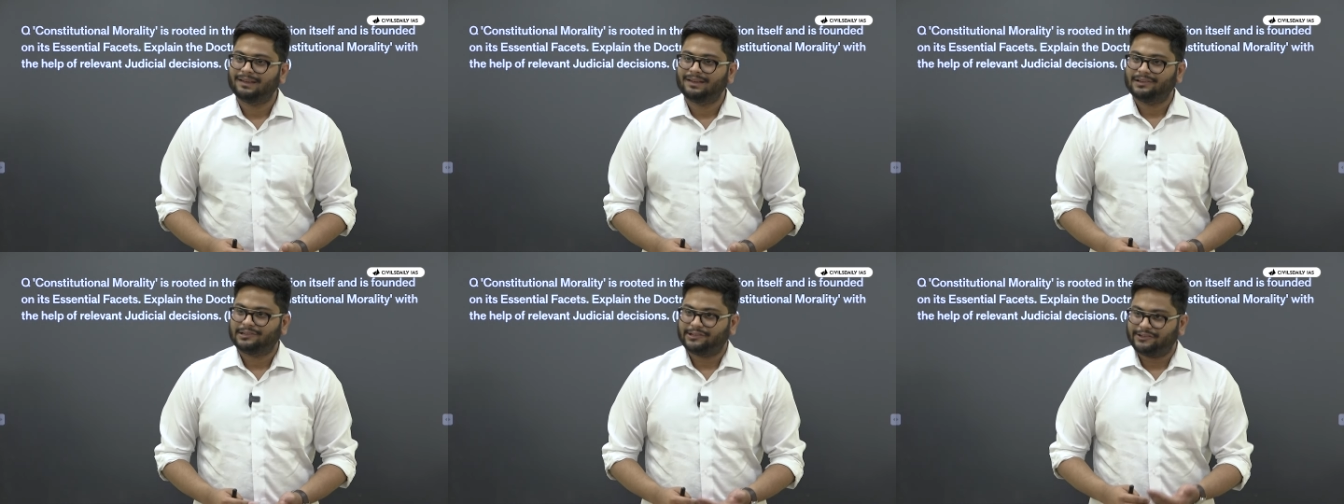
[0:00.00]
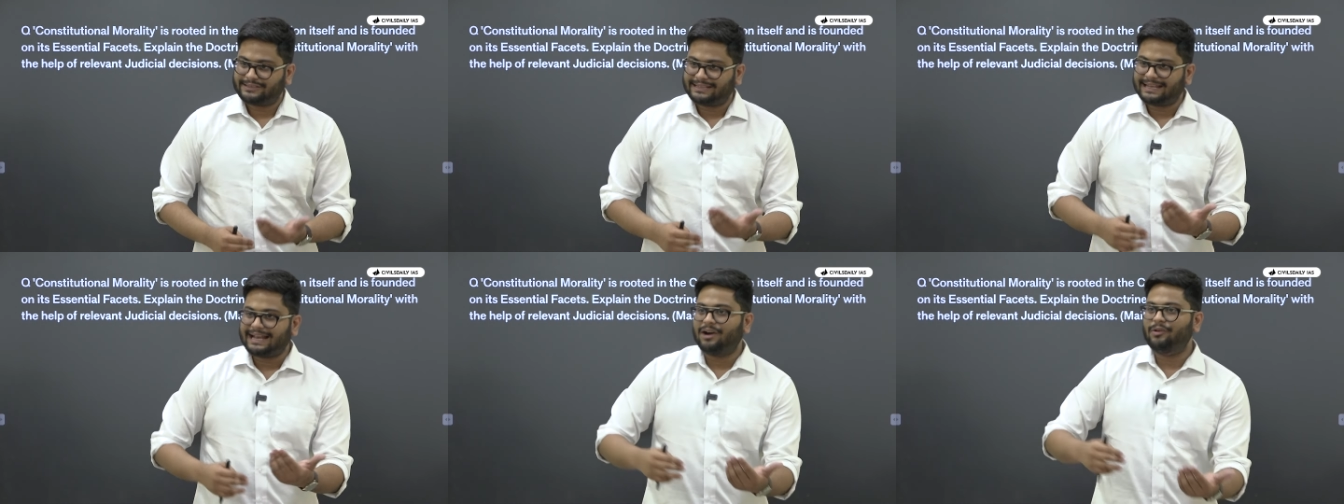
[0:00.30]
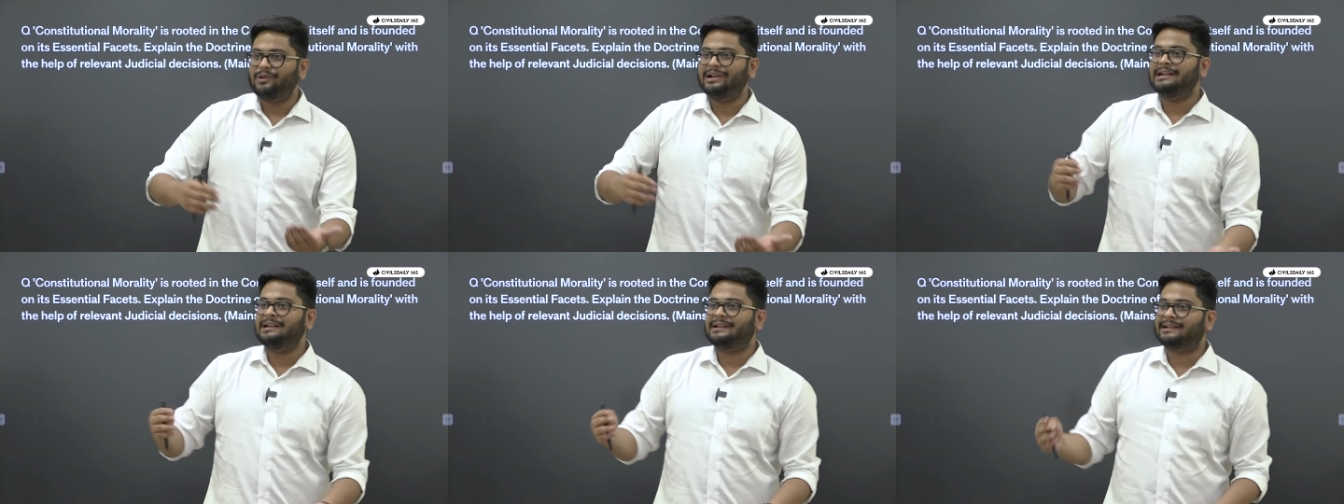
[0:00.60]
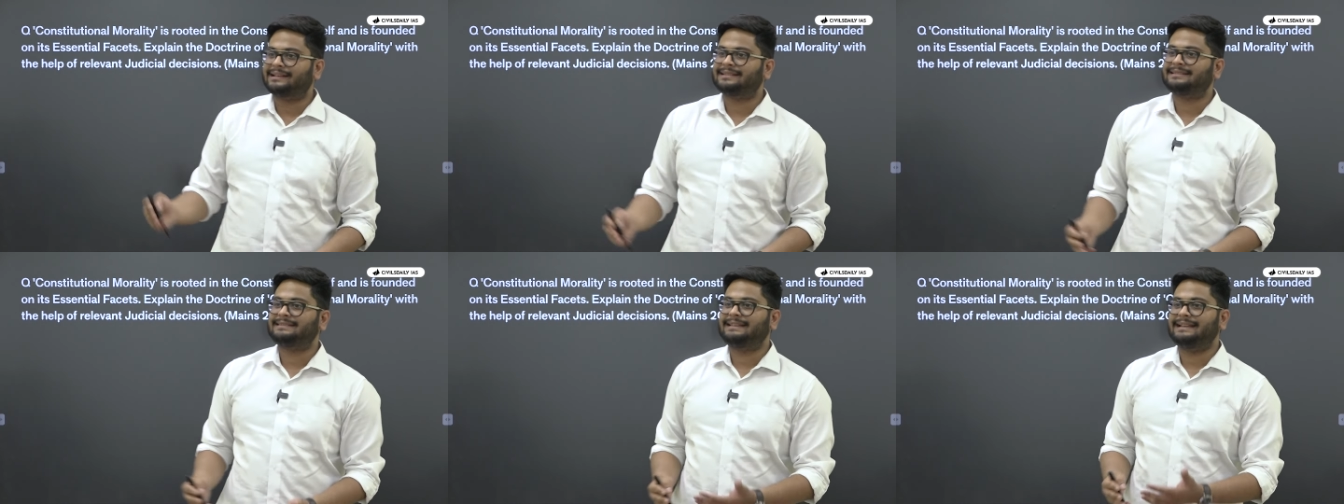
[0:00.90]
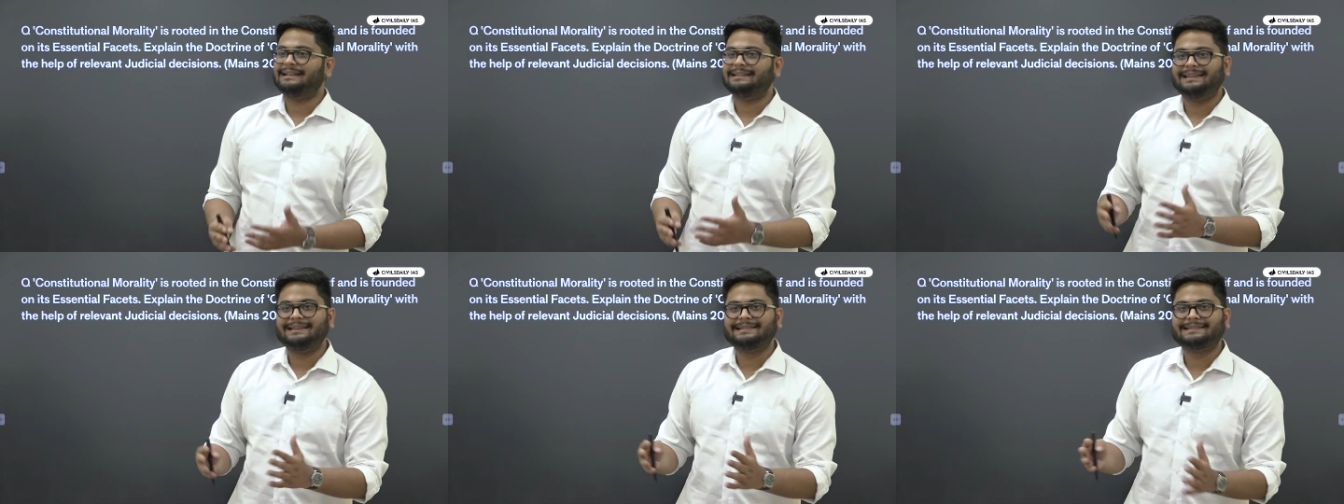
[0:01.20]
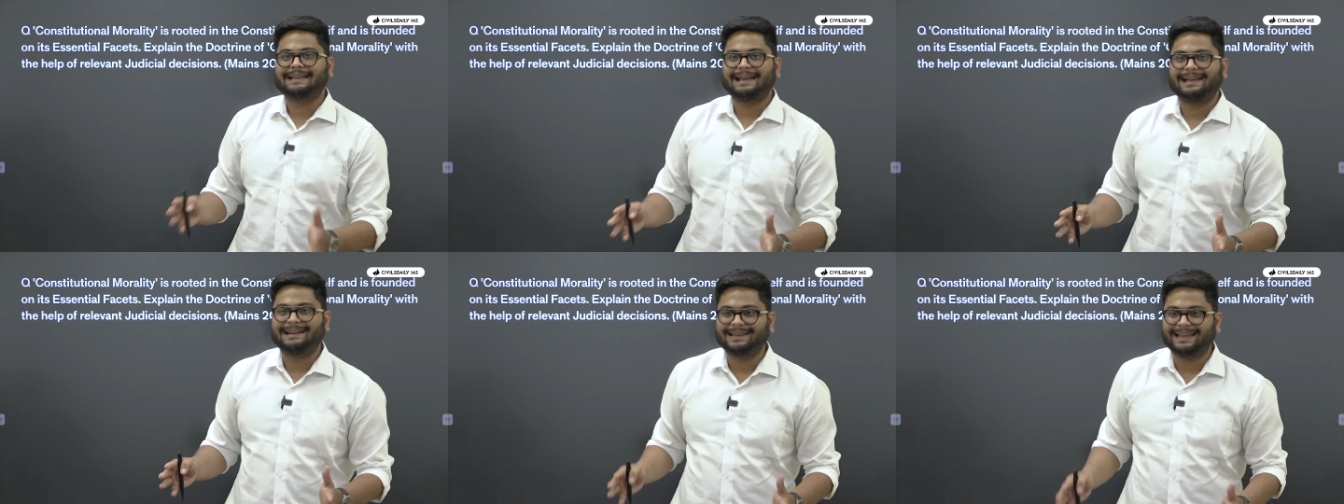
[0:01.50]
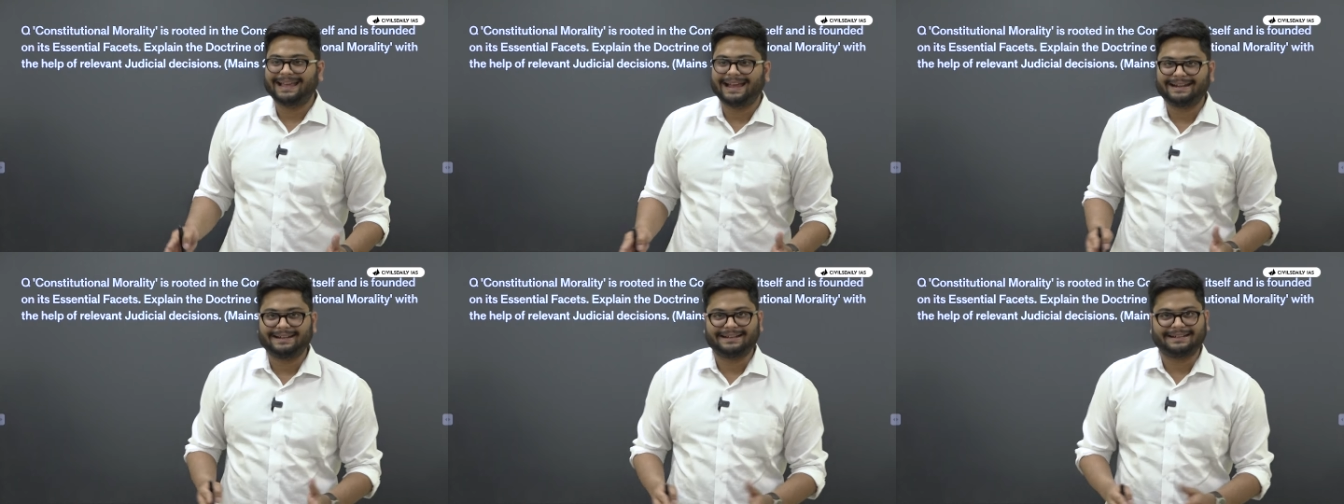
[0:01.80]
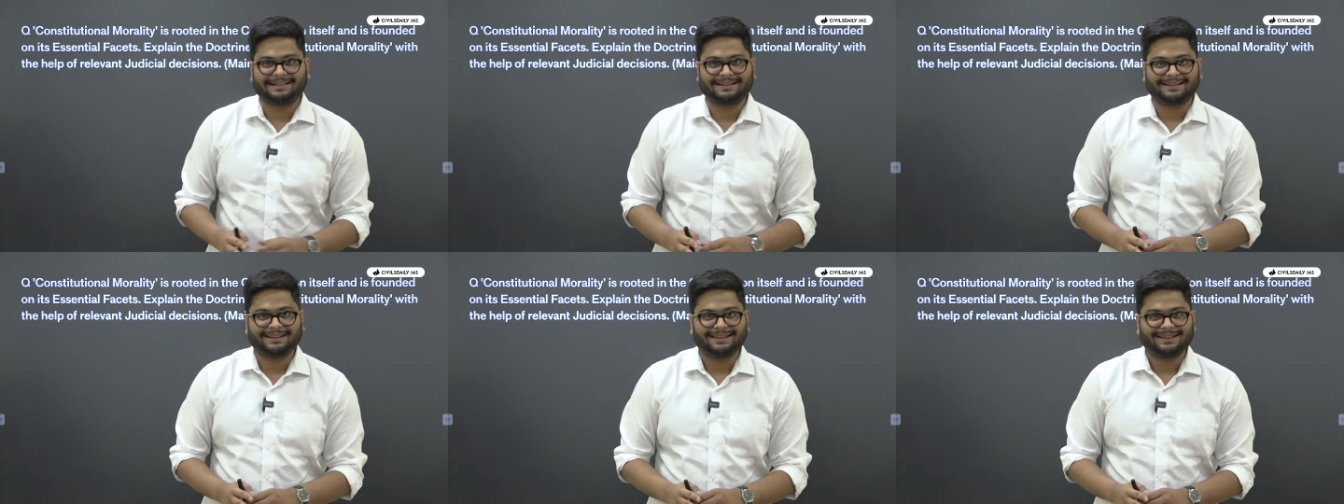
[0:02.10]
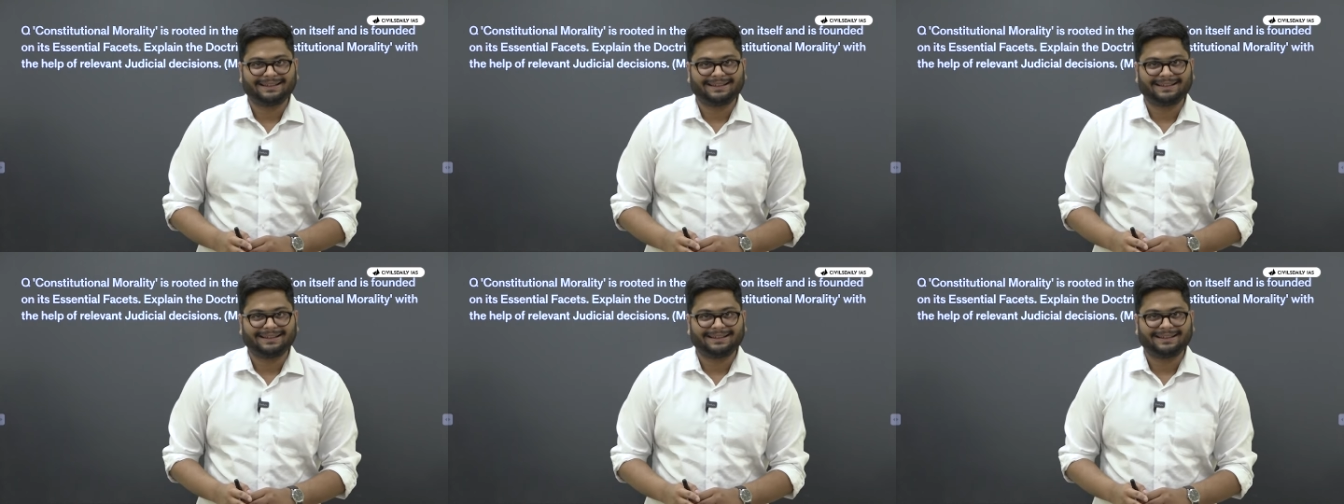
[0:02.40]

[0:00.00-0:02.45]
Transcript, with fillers: So you see how interesting this can get.